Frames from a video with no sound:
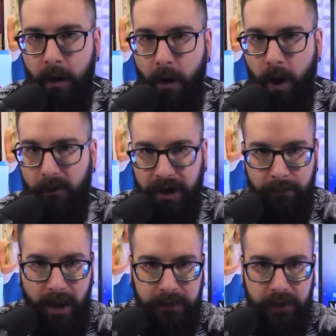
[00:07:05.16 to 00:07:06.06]
are
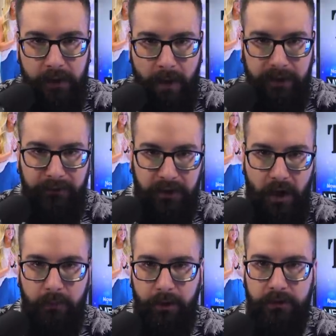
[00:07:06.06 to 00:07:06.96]
recommended, I mean, if a
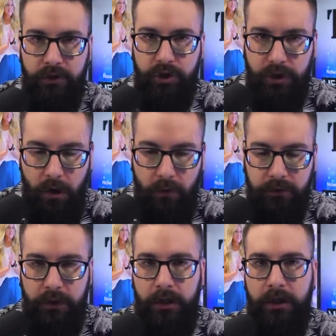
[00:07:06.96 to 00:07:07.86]
young person shows